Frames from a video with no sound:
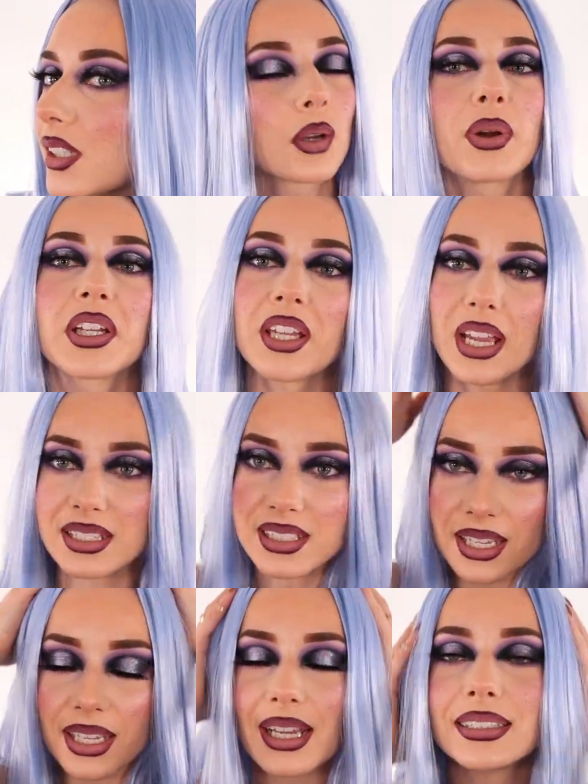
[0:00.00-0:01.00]
What do you guys
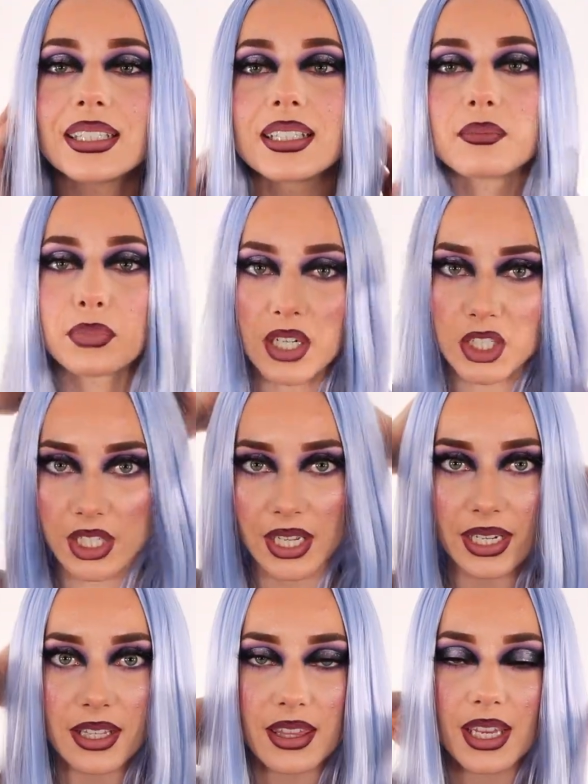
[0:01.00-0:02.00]
think? I didn't brush it
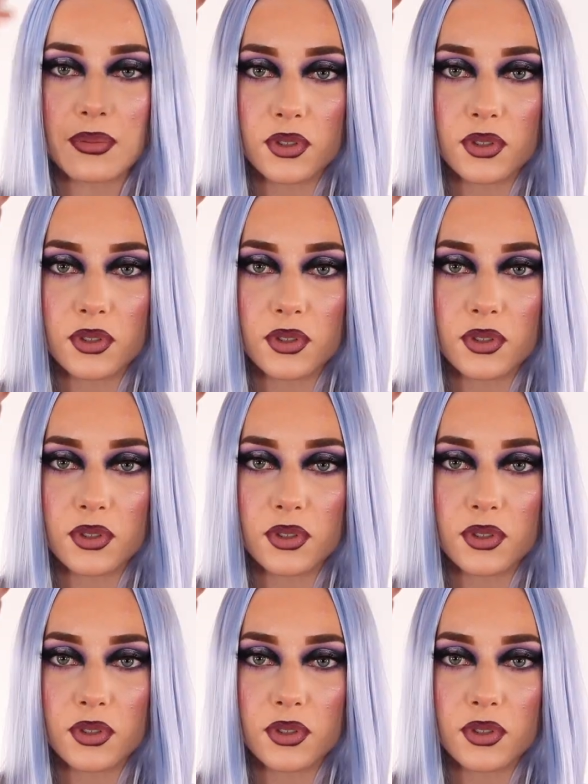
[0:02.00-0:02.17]
anything.